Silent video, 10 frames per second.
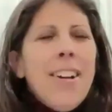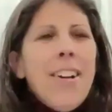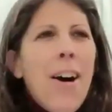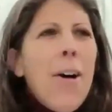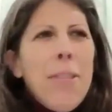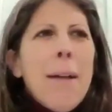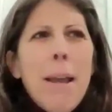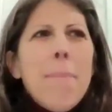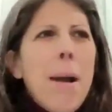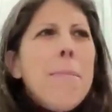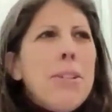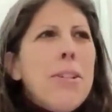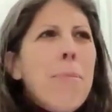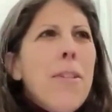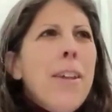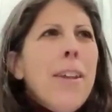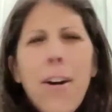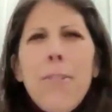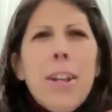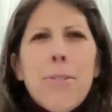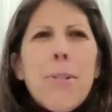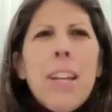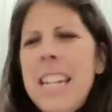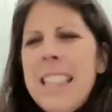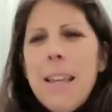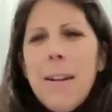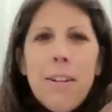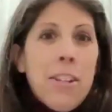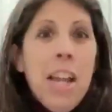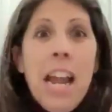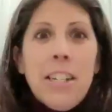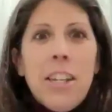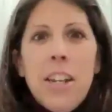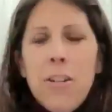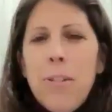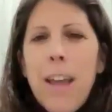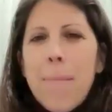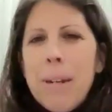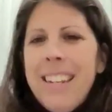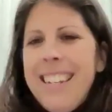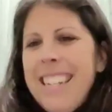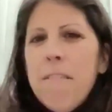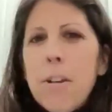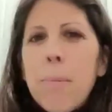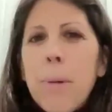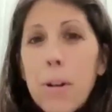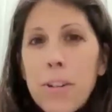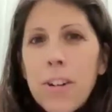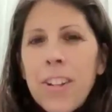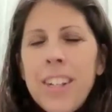oh, that might be something that, oh, that's really neat that science can do that. But it didn't feel personal.